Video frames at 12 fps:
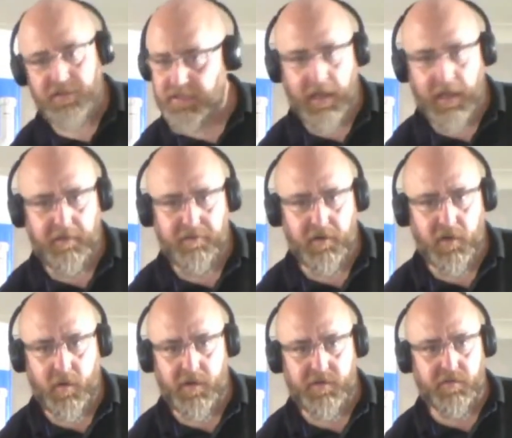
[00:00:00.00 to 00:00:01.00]
just a handful of
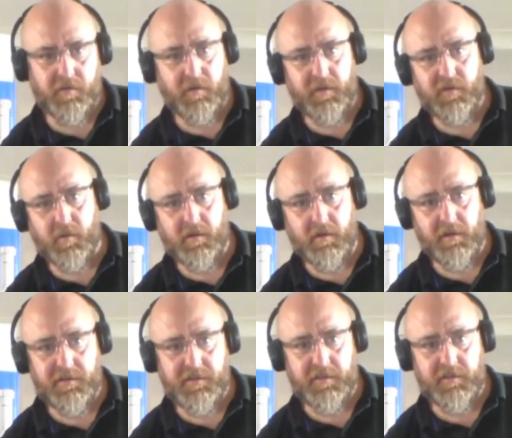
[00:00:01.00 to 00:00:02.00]
questions on this one,
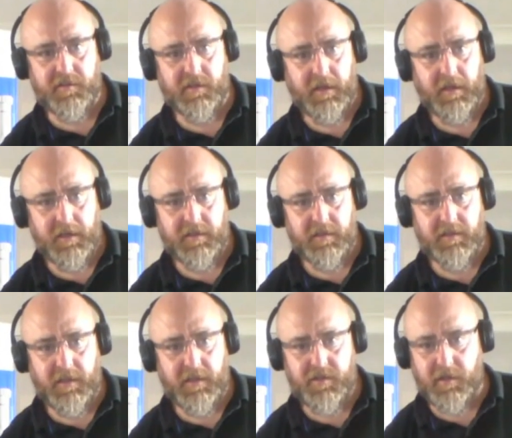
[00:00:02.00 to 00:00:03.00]
guys, just to
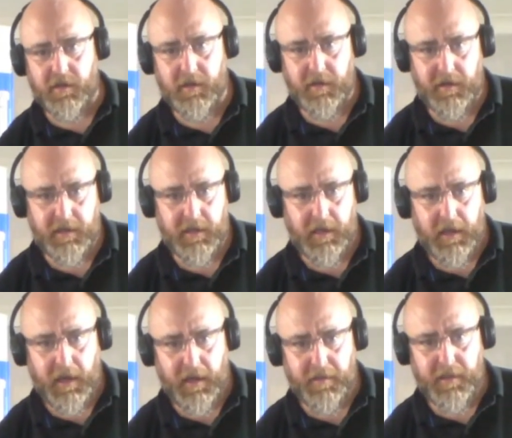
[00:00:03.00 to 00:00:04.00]
test your learning,
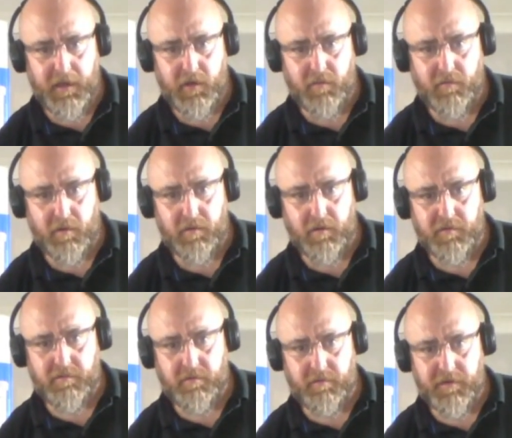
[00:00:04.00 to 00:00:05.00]
and then you've got
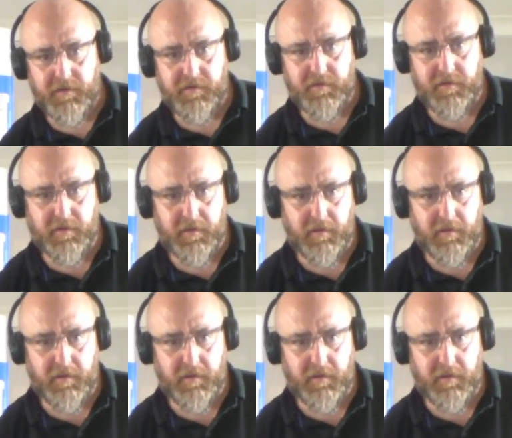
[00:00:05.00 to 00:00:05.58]
lots of revision to